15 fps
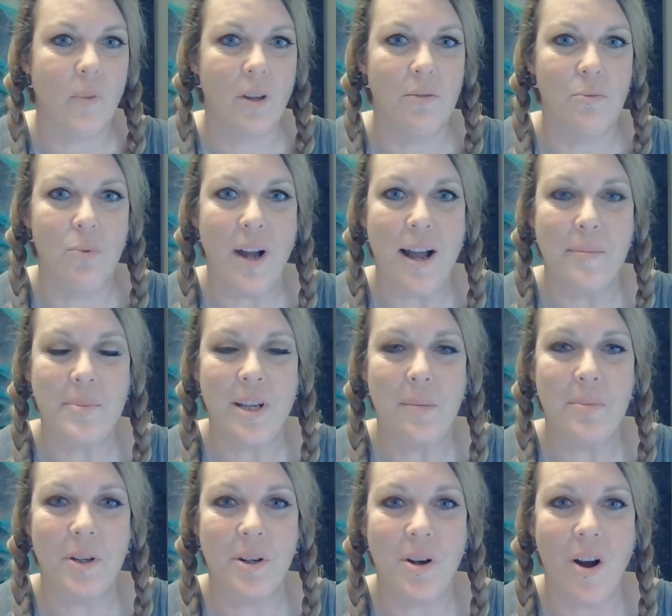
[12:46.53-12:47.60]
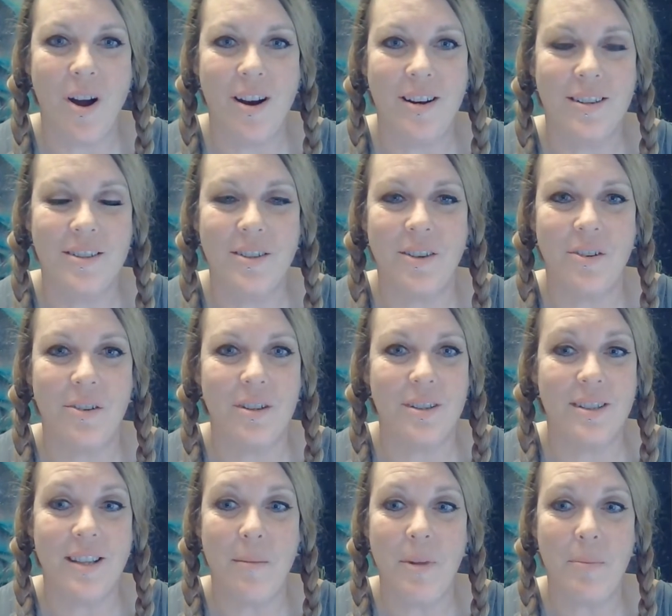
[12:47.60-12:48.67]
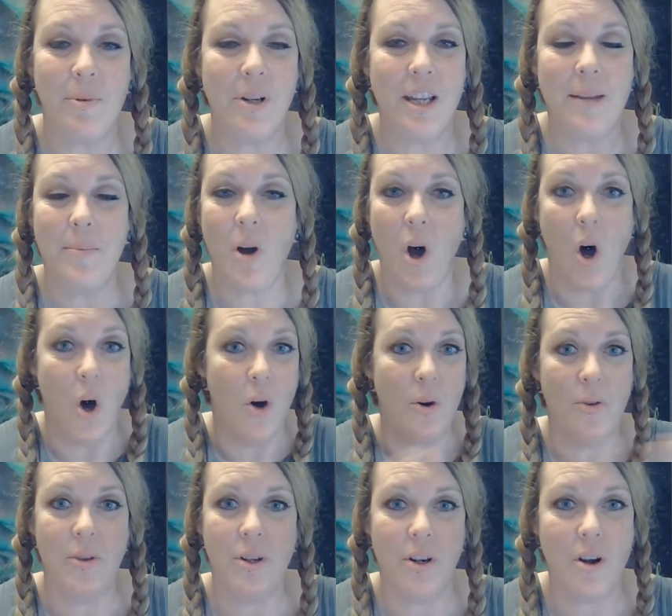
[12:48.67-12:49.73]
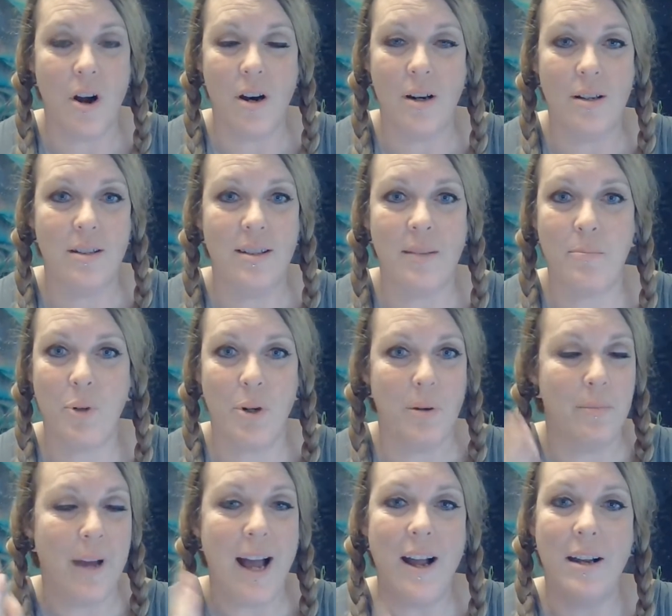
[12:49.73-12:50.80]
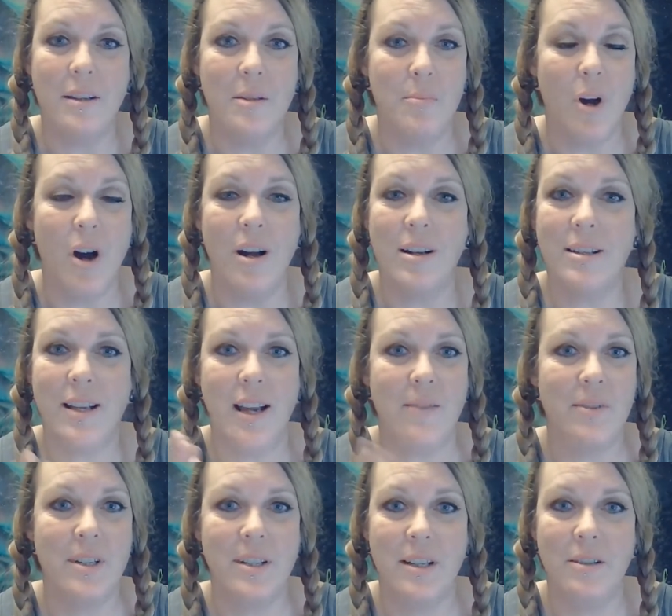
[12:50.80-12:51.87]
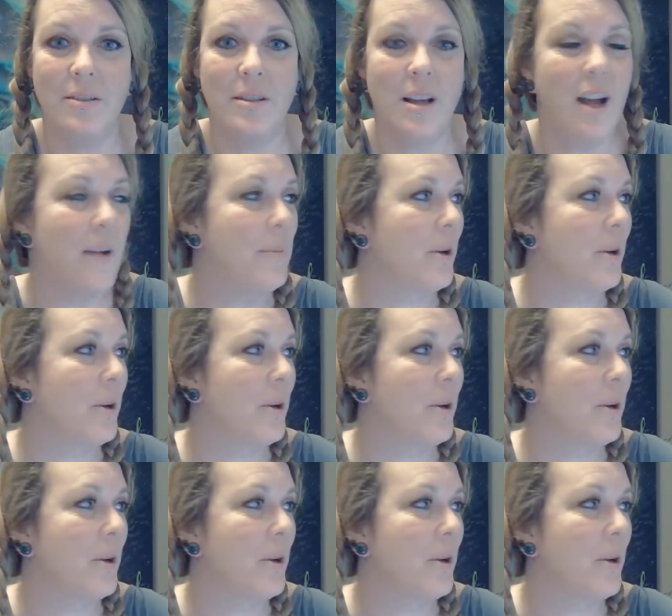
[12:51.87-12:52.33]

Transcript: wraps up their cards, or some people keep all their cards, put it back in the box every single time.